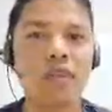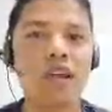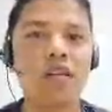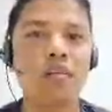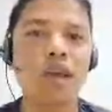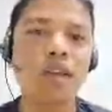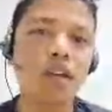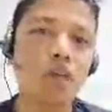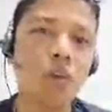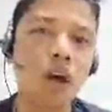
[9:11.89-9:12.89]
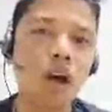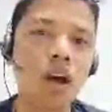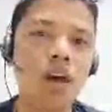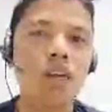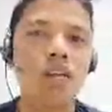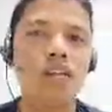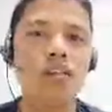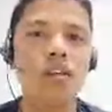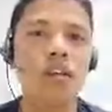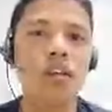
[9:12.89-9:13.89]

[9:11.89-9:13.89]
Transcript: like making noise